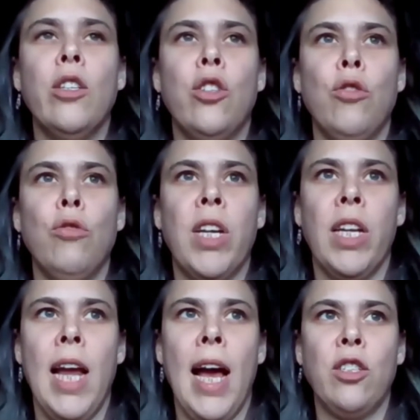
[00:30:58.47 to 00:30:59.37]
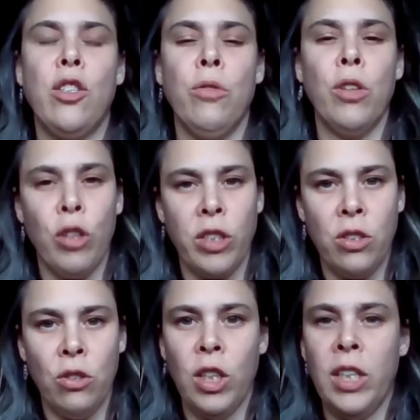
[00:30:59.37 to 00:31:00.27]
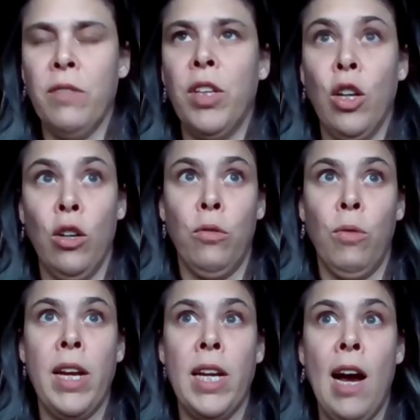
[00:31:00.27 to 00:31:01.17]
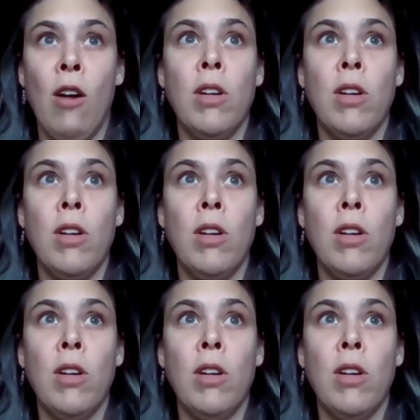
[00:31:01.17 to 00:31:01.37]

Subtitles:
to connect to the crystal grid of the earth right now.